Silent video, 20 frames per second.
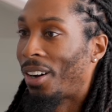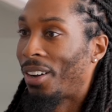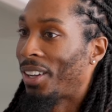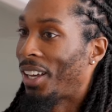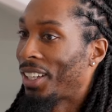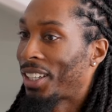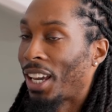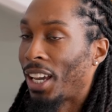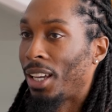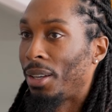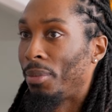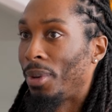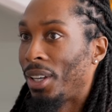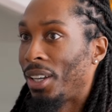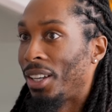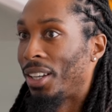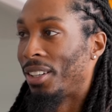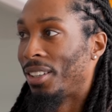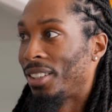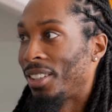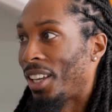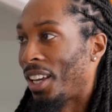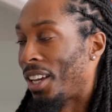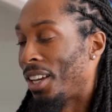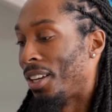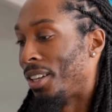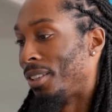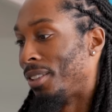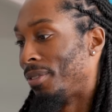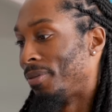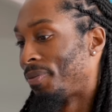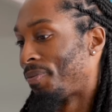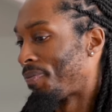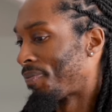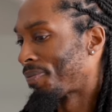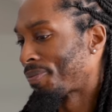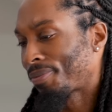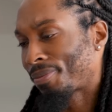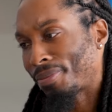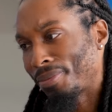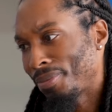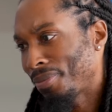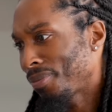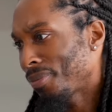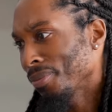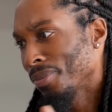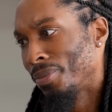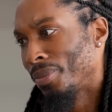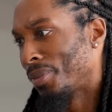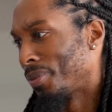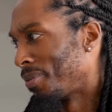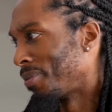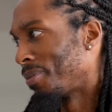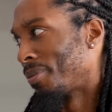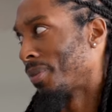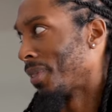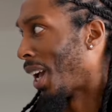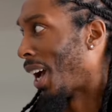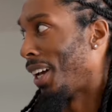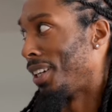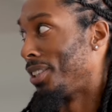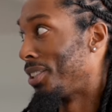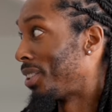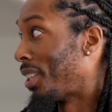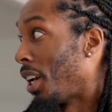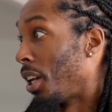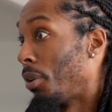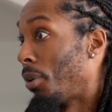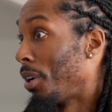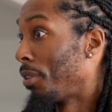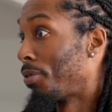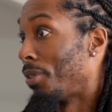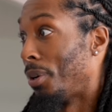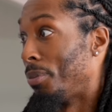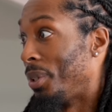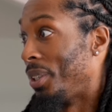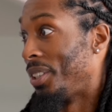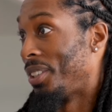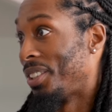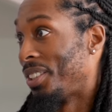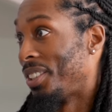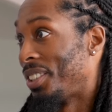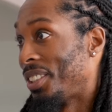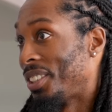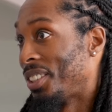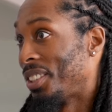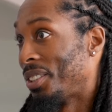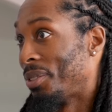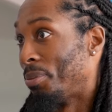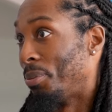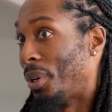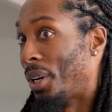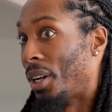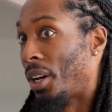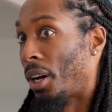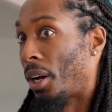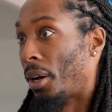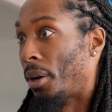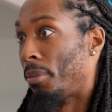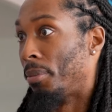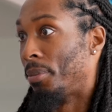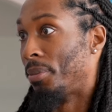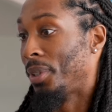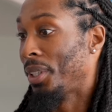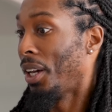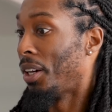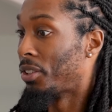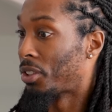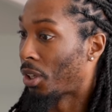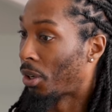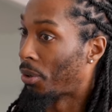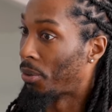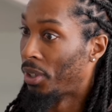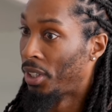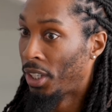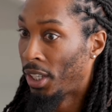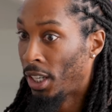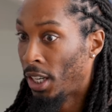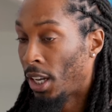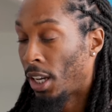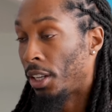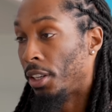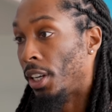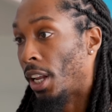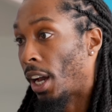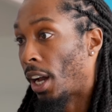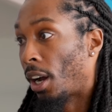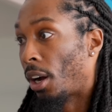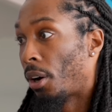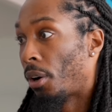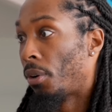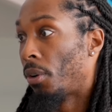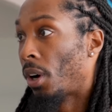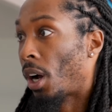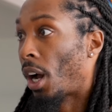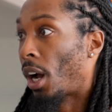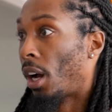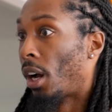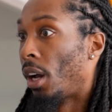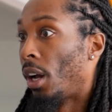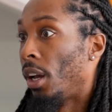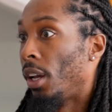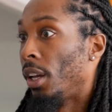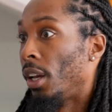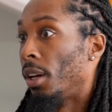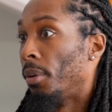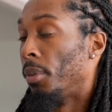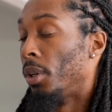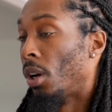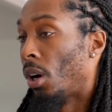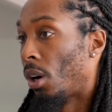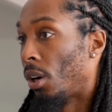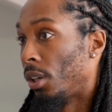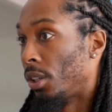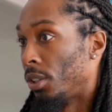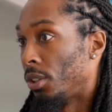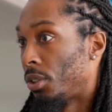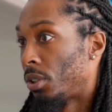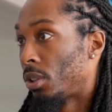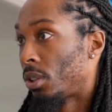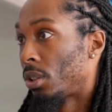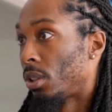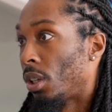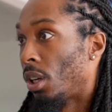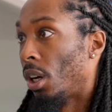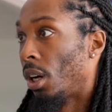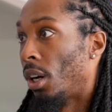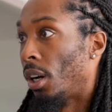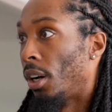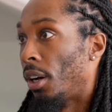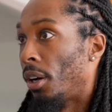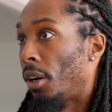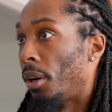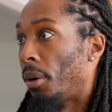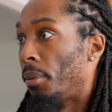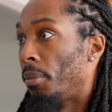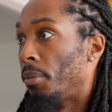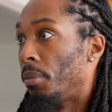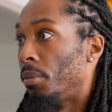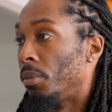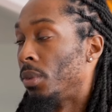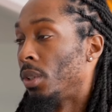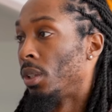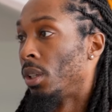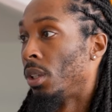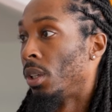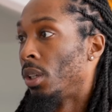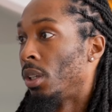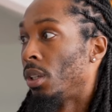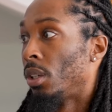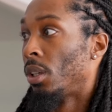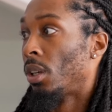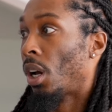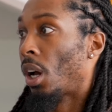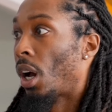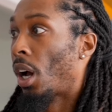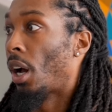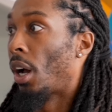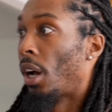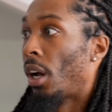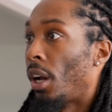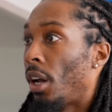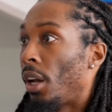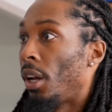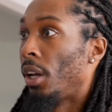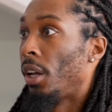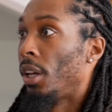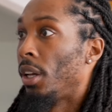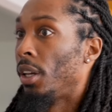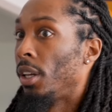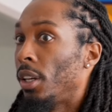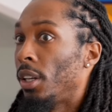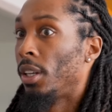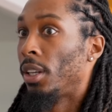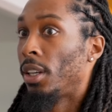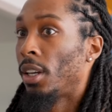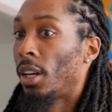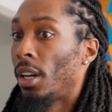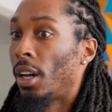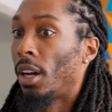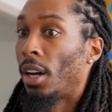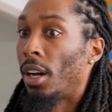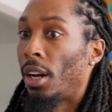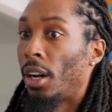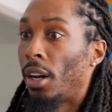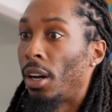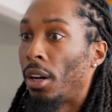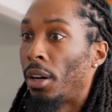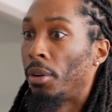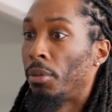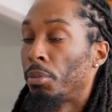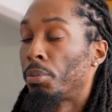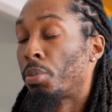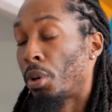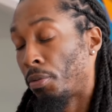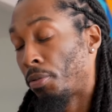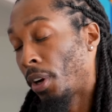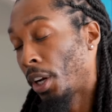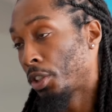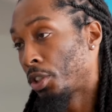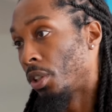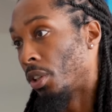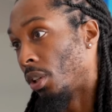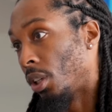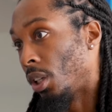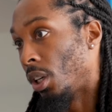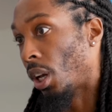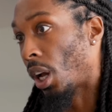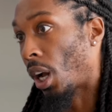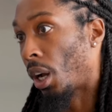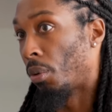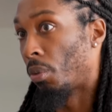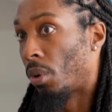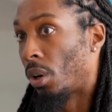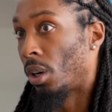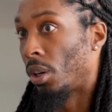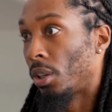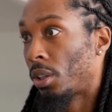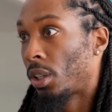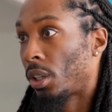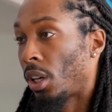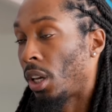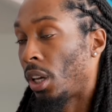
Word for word: all that came in and I just stayed away from it. But um, yeah, so now I am an artist. Um, I uh, professionally I work